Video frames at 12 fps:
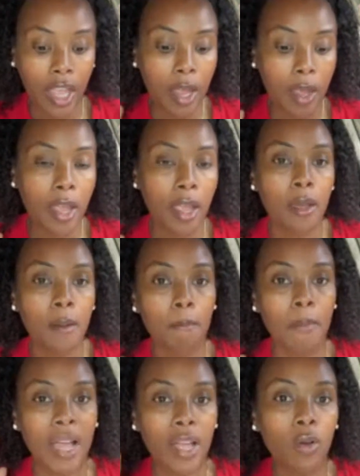They
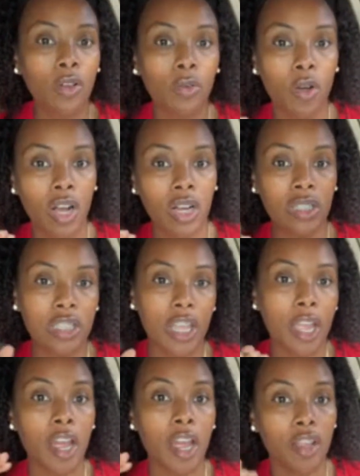might
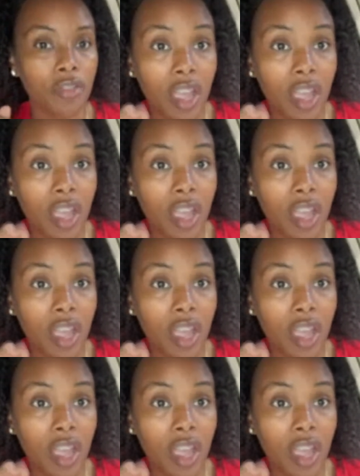want, they